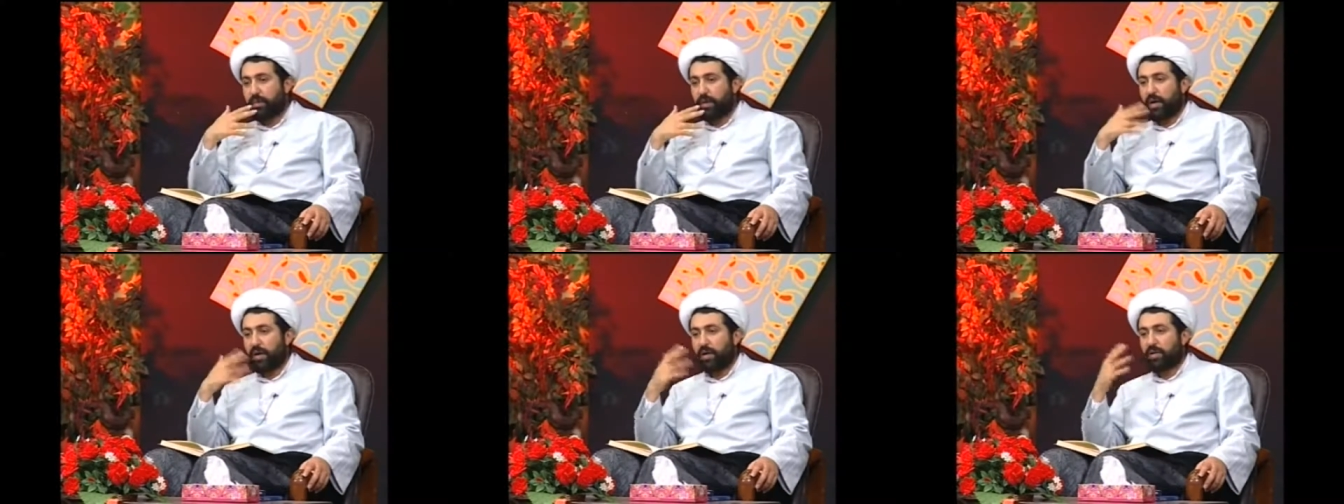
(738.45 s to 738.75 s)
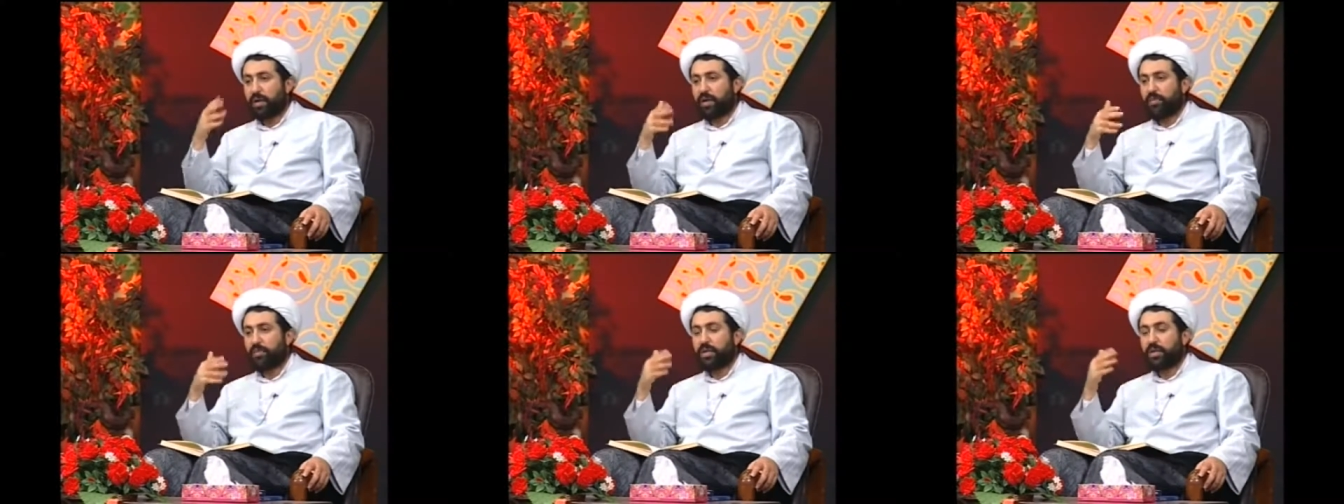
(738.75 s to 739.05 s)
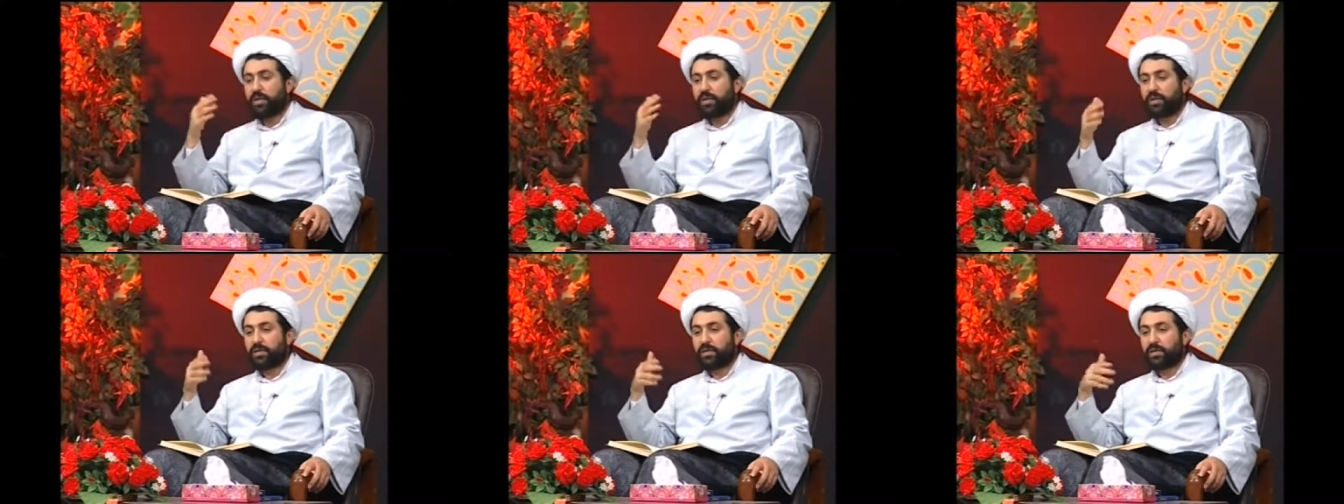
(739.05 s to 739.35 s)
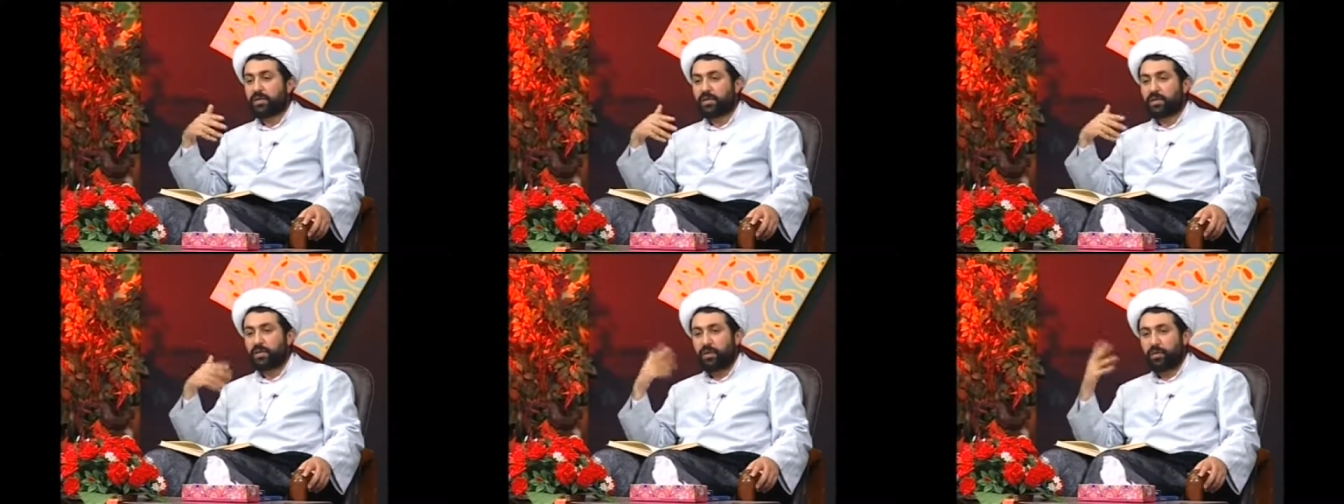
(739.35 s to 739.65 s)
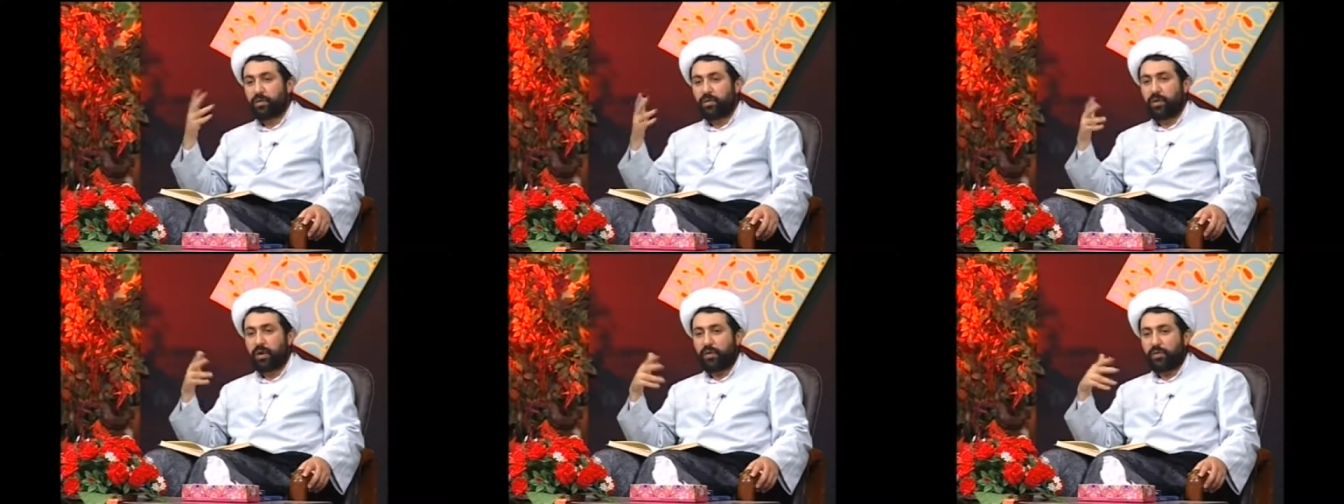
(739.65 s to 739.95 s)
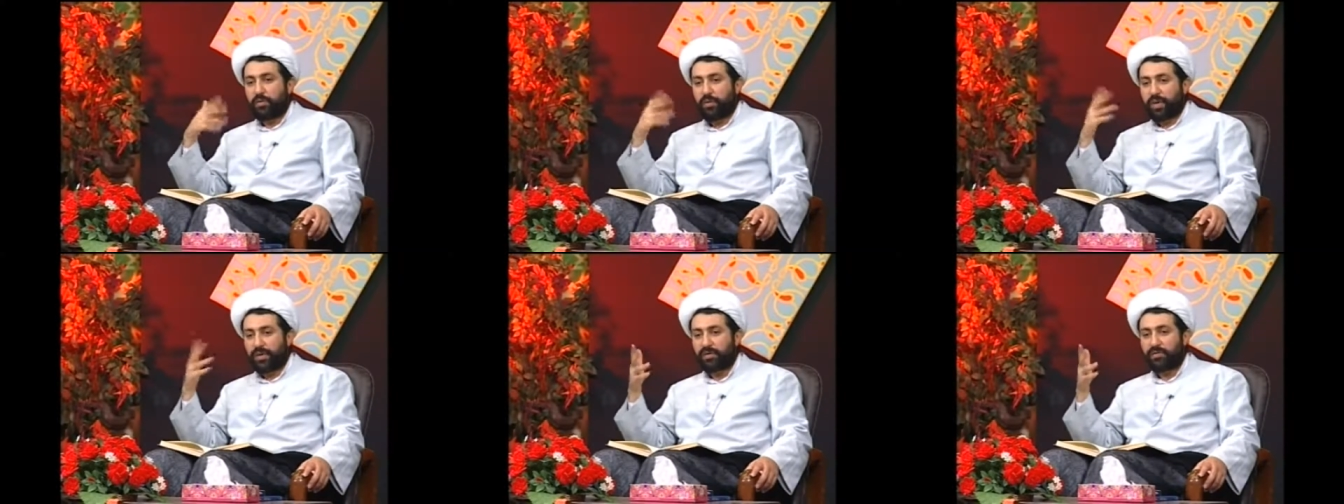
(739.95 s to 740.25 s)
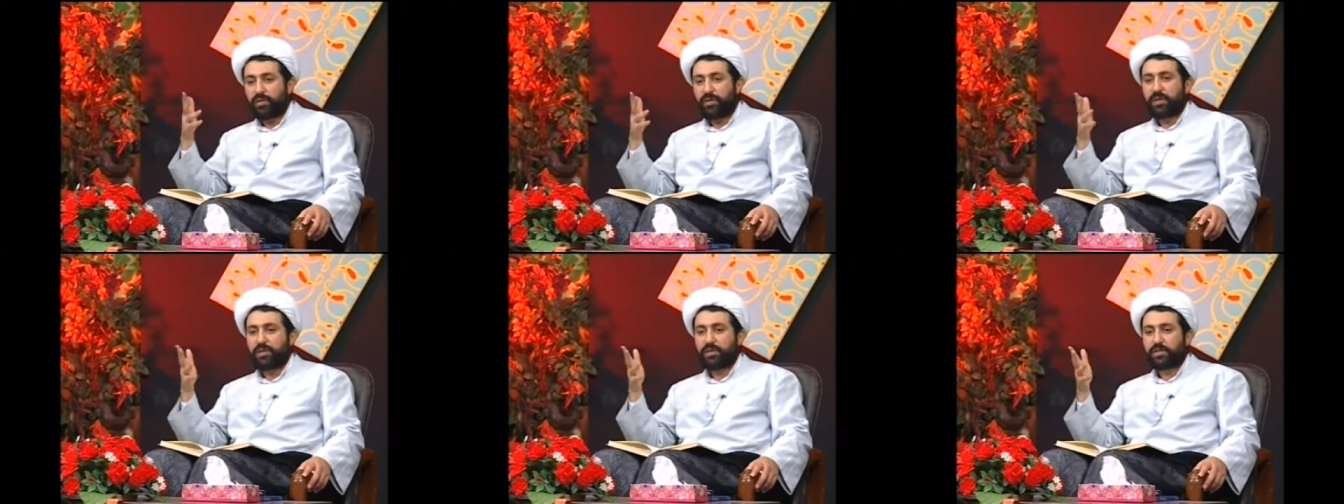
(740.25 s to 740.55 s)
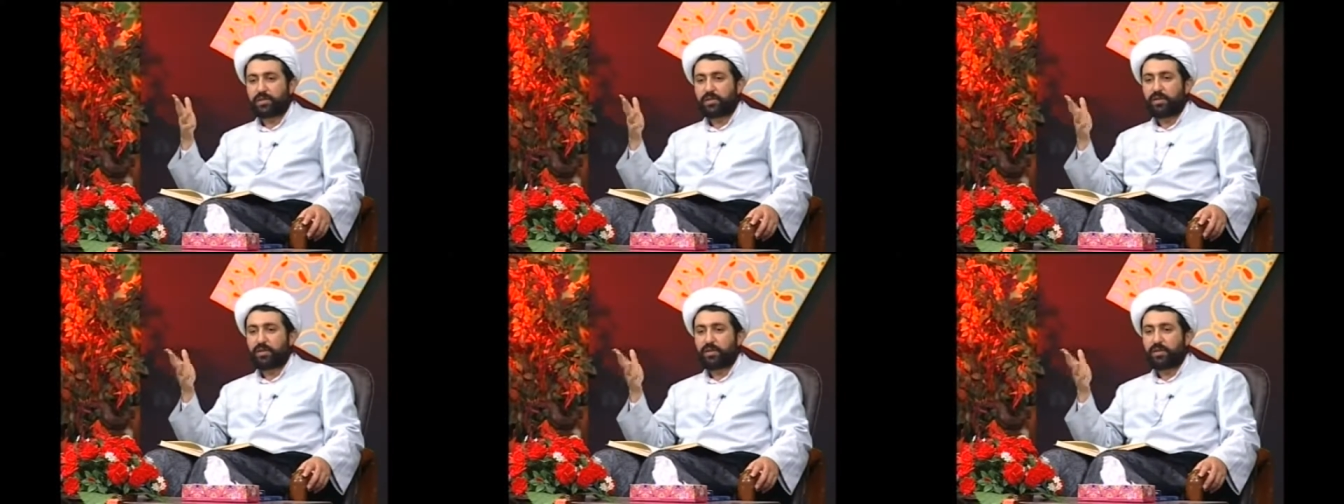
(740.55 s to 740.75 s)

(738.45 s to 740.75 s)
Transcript: I, I mean in the secular or materialist